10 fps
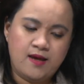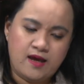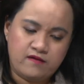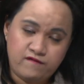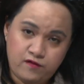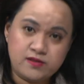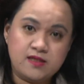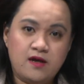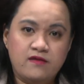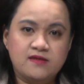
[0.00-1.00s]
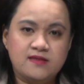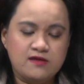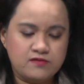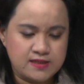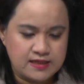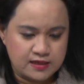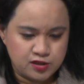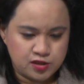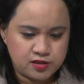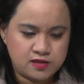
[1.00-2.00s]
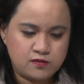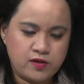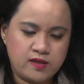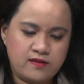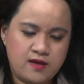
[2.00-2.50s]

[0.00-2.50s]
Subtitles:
and 14 others seriously injured when